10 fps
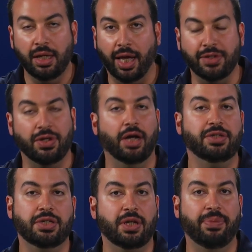as long as
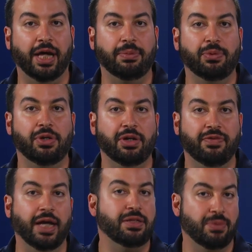it's compatible with your
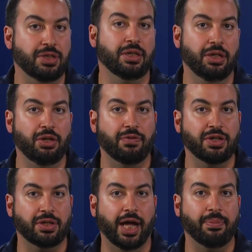device, which in a
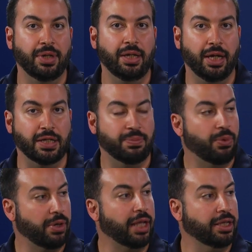universal app, it's
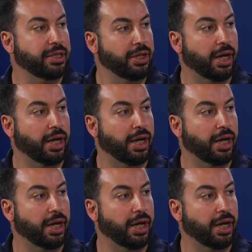more likely than not